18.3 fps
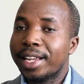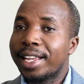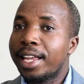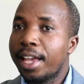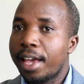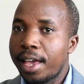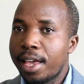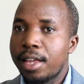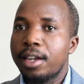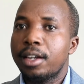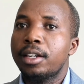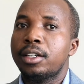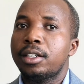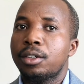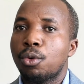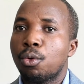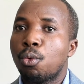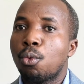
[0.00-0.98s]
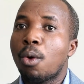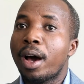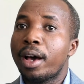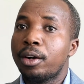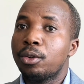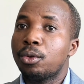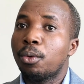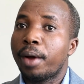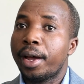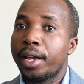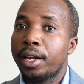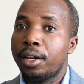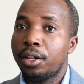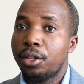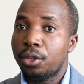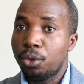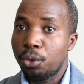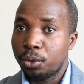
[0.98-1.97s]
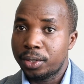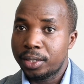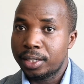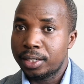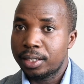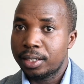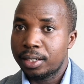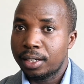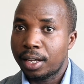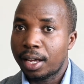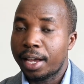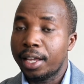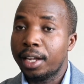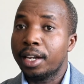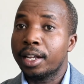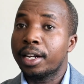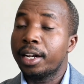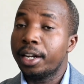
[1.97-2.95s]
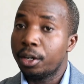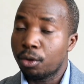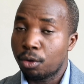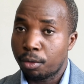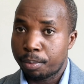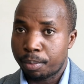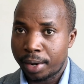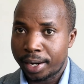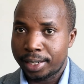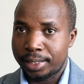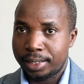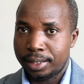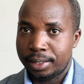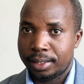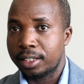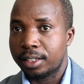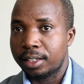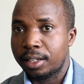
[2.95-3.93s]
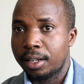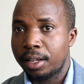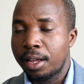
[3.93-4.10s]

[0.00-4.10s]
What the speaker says: gained worldwide use in clinical practice.